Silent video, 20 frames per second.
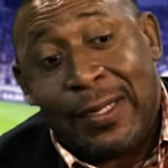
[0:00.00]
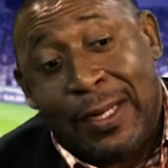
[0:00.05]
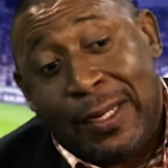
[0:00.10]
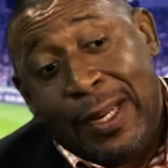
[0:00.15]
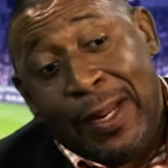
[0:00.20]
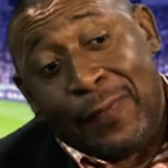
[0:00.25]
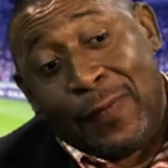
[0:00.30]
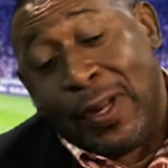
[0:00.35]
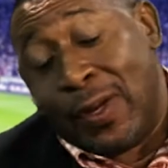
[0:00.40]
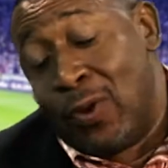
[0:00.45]

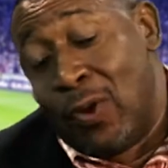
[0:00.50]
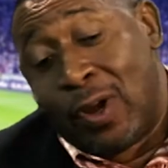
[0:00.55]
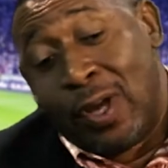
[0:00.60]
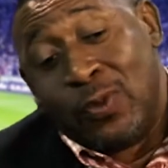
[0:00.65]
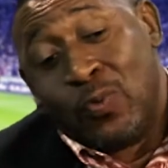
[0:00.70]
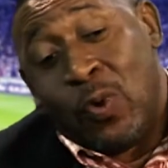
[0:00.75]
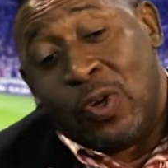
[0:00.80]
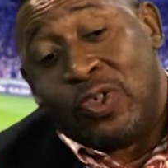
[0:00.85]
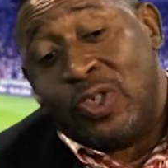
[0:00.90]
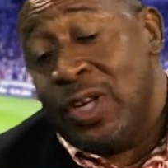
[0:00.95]
if Keith Lucloy
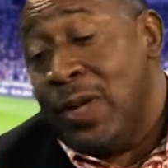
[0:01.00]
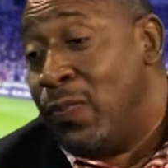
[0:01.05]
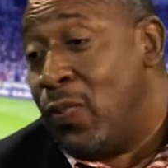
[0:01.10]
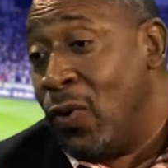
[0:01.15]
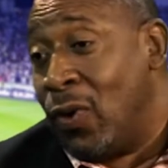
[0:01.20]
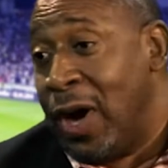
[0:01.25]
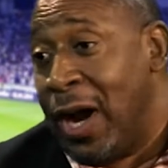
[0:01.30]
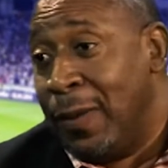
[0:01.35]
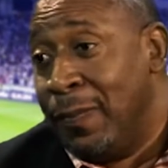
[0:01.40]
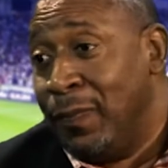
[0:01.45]
is watching the
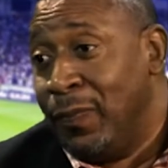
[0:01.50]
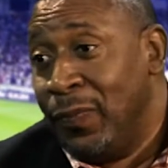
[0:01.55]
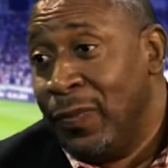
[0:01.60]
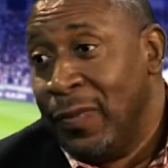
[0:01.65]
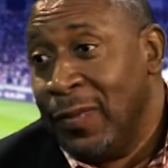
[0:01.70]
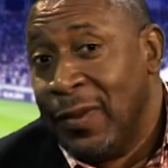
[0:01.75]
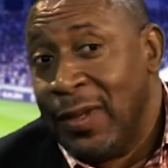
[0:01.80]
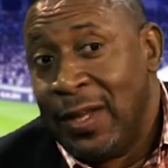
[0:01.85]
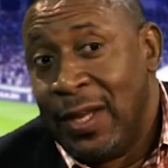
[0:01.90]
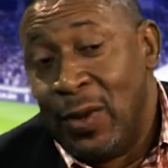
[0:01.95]
program,
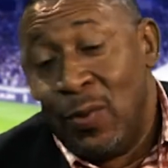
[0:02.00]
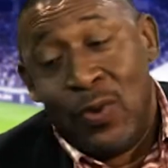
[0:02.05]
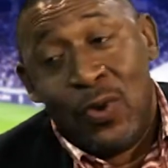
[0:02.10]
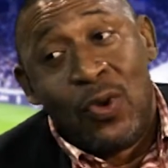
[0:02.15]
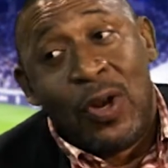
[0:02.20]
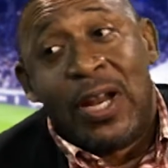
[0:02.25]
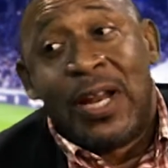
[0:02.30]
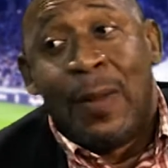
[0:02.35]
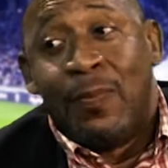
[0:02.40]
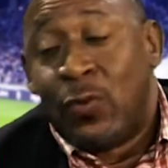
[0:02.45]
he will
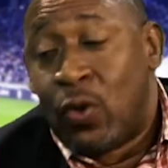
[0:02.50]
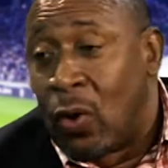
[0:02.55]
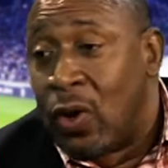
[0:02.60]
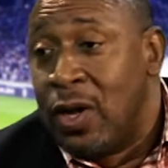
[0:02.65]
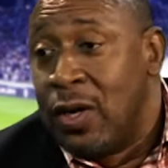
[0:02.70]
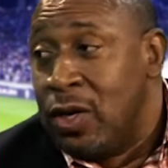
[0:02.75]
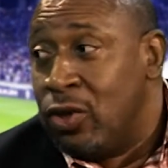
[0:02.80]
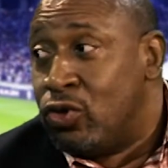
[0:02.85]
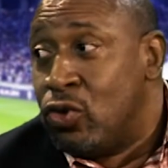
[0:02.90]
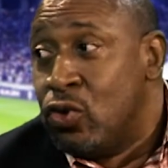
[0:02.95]
know that I'm
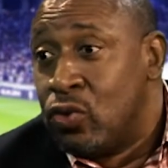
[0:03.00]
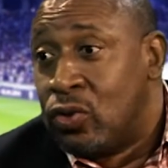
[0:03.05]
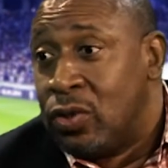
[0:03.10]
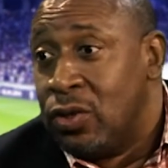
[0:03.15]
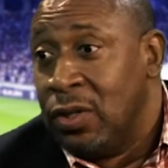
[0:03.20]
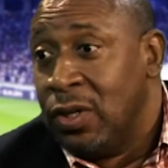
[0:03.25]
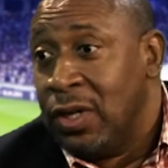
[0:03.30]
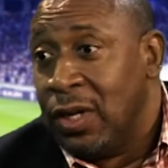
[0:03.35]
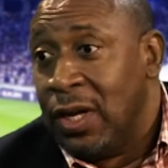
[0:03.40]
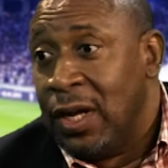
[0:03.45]
talking the truth.
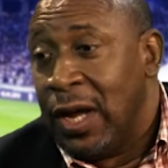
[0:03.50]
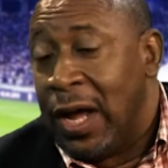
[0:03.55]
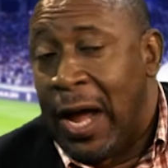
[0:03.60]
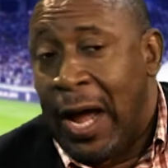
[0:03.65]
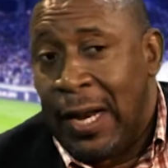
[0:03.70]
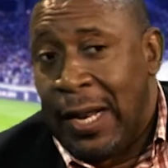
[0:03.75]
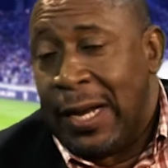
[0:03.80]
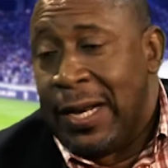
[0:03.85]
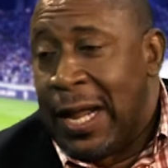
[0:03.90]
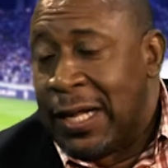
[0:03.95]

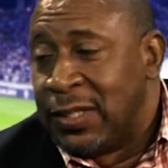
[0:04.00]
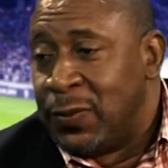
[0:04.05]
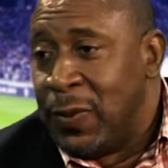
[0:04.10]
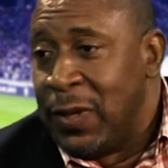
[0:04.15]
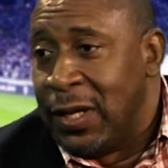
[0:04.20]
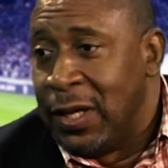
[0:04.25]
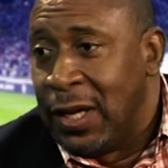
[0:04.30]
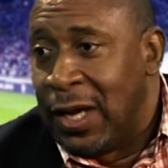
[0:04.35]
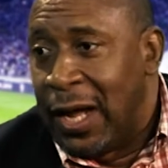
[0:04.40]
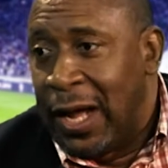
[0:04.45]
And that's
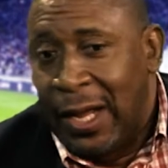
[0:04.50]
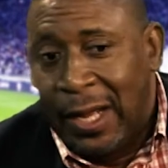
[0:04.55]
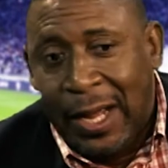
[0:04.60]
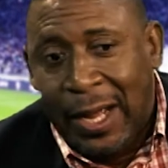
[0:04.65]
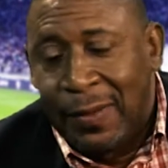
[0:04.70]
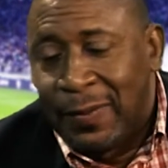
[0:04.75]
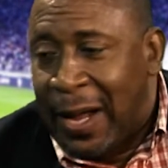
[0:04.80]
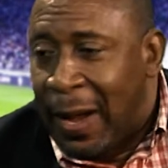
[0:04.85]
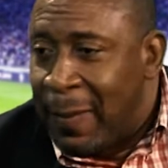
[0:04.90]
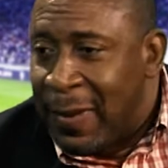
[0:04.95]
me.
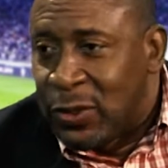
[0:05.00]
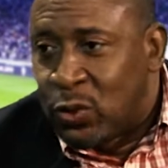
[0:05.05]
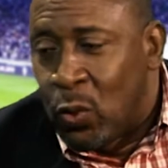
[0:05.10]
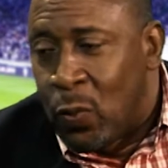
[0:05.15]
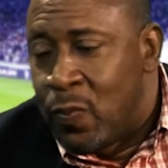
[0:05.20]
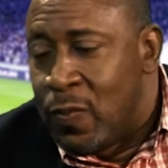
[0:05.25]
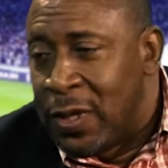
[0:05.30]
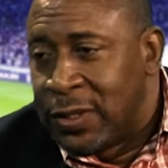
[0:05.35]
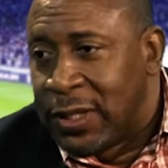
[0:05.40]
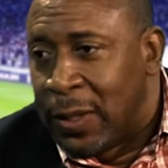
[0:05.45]
I'm as
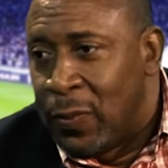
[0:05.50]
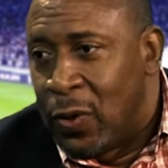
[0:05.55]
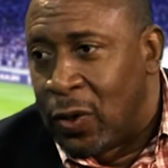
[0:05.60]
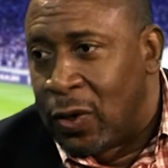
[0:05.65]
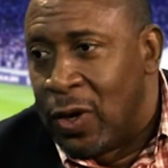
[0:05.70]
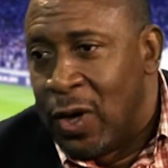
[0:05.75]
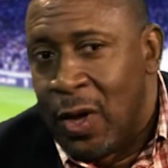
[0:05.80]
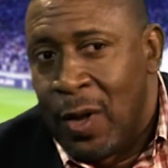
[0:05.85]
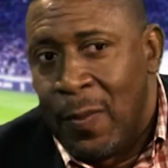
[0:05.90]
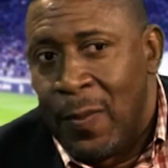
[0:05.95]
open as a
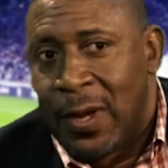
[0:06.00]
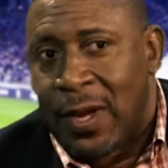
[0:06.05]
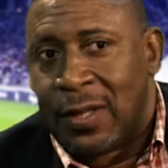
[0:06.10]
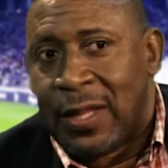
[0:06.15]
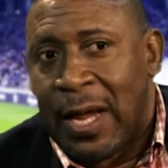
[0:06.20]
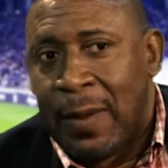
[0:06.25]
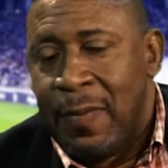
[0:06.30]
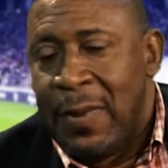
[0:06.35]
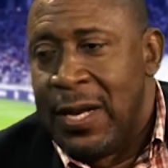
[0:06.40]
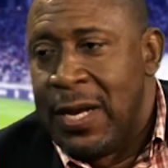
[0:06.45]
book. because
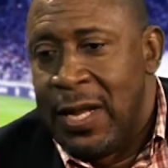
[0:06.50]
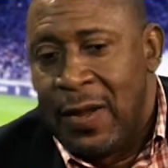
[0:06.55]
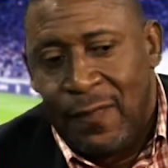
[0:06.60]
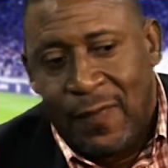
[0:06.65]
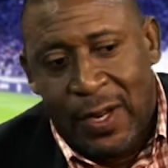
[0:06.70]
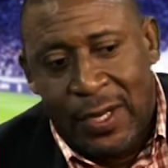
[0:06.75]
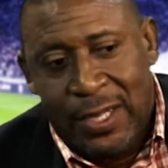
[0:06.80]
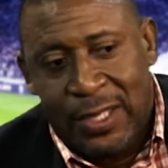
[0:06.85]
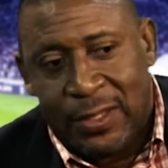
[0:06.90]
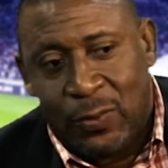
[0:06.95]
I believe
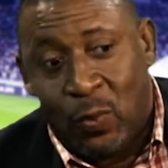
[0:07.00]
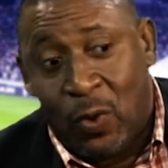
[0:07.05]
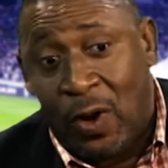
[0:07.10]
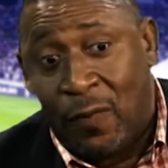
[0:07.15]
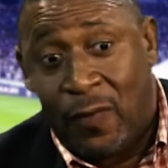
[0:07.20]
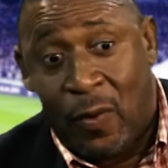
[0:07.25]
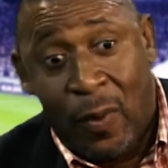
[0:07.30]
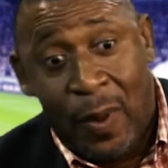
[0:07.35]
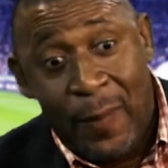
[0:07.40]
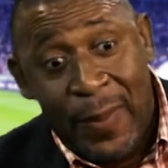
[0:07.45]
that he's one
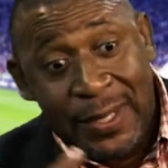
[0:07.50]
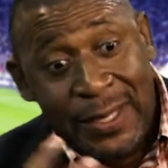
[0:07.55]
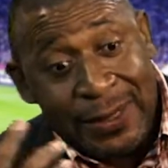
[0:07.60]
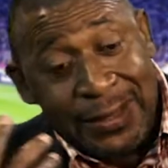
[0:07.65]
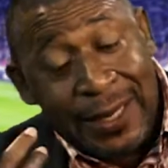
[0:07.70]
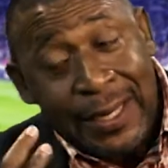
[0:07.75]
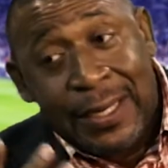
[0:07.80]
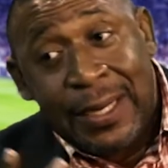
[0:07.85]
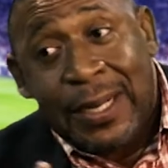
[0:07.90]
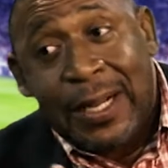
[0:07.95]
of our better
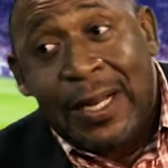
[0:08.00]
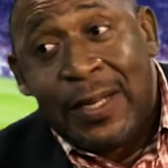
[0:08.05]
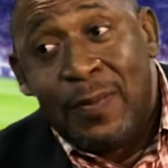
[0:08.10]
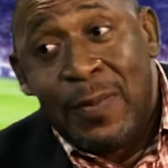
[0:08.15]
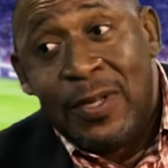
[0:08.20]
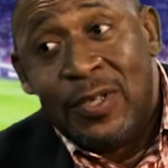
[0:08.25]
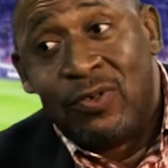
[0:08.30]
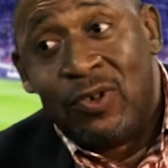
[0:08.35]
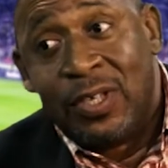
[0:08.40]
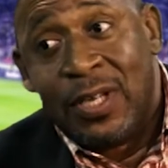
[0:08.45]
technical
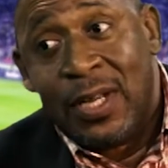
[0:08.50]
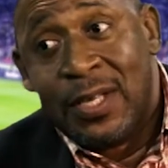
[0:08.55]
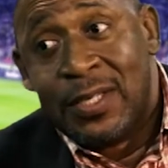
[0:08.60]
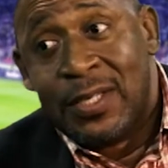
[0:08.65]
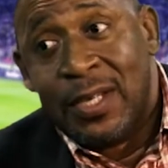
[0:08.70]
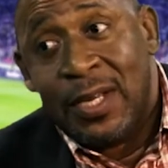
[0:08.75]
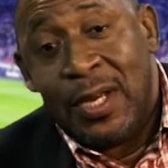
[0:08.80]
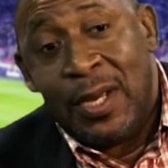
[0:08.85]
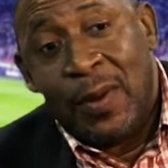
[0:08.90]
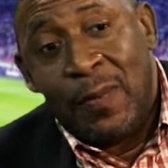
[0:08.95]

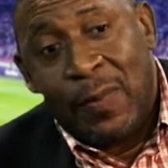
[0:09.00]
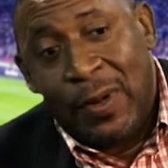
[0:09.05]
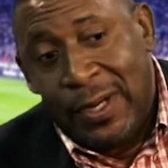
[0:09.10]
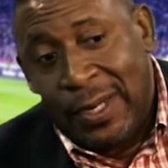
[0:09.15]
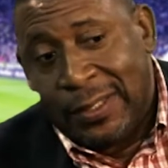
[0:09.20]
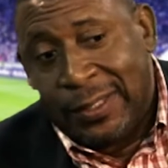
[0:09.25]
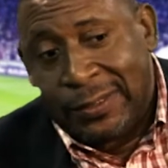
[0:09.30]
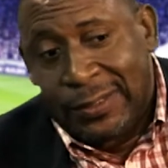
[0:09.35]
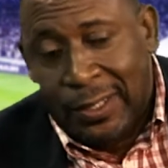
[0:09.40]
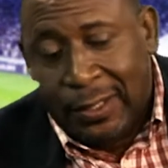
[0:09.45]
administrators. But
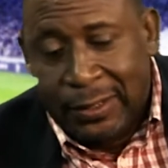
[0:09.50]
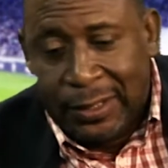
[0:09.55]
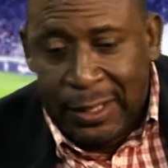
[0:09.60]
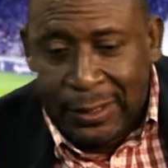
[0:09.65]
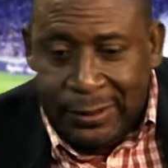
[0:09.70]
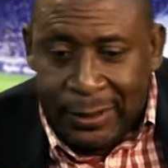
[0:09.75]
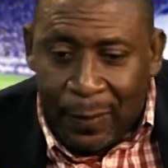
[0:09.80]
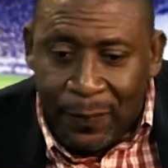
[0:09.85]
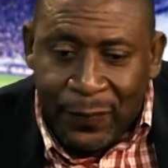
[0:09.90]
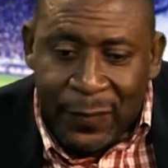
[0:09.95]
there's
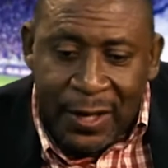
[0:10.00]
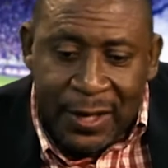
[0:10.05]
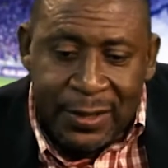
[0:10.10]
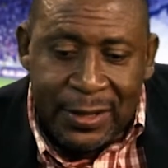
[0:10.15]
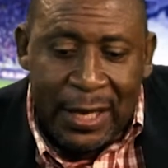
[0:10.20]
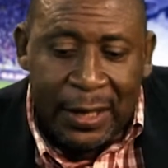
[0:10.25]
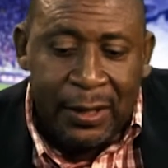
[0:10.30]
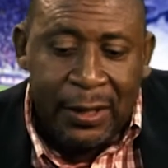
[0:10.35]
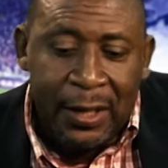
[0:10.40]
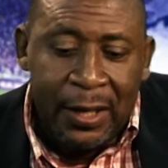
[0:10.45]
some things
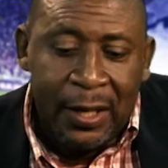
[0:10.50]
that